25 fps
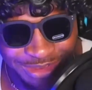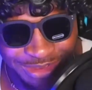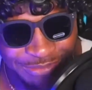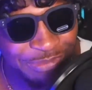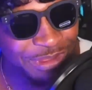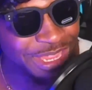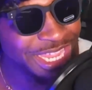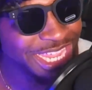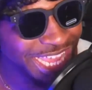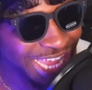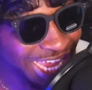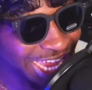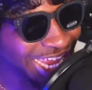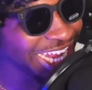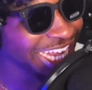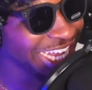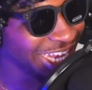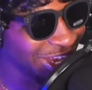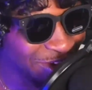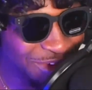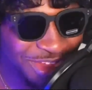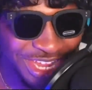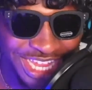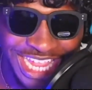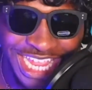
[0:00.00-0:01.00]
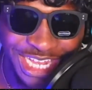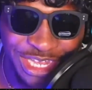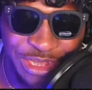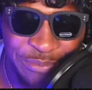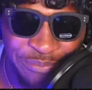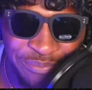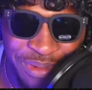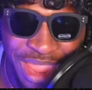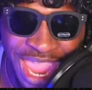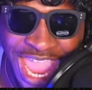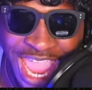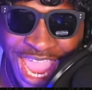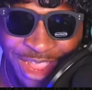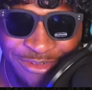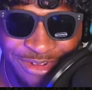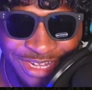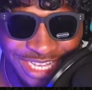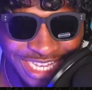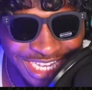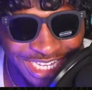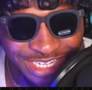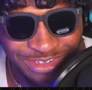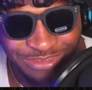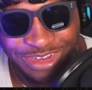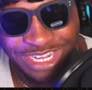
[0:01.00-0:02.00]
can get you can get the bag with this,
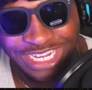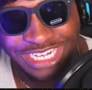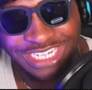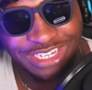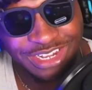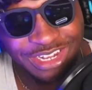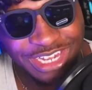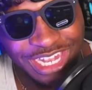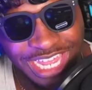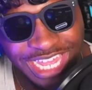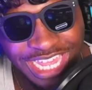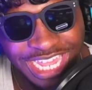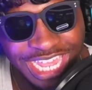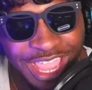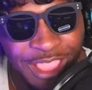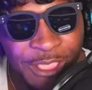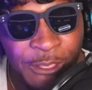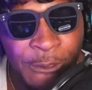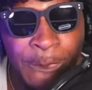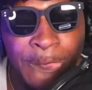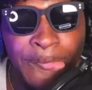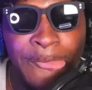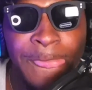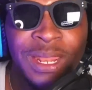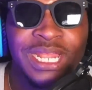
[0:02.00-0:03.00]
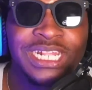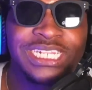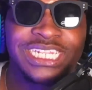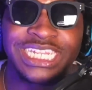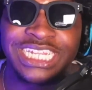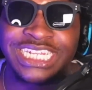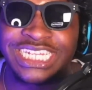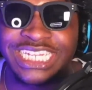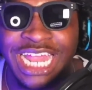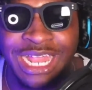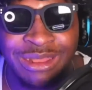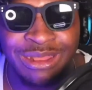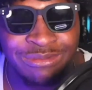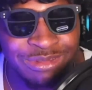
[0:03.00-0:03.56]
man. So look, since I'm